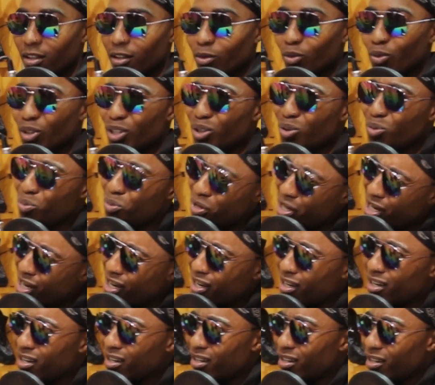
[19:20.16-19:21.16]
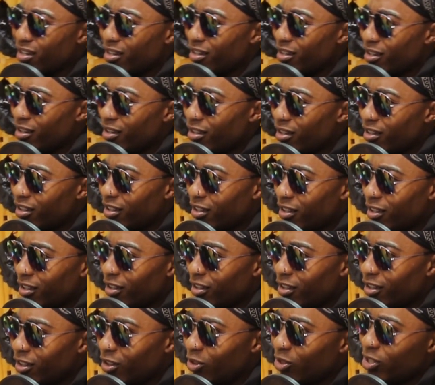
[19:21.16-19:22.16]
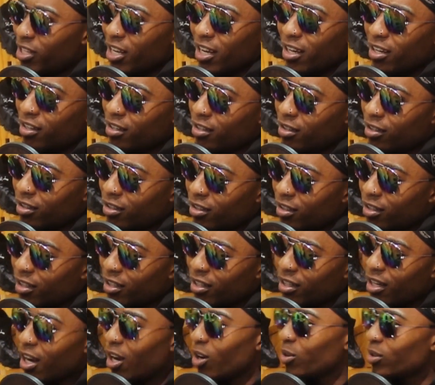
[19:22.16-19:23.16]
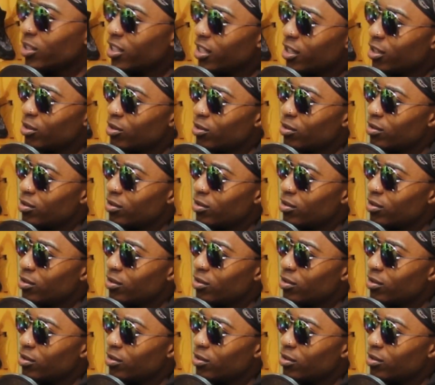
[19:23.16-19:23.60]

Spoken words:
which is weird. Because, like, how did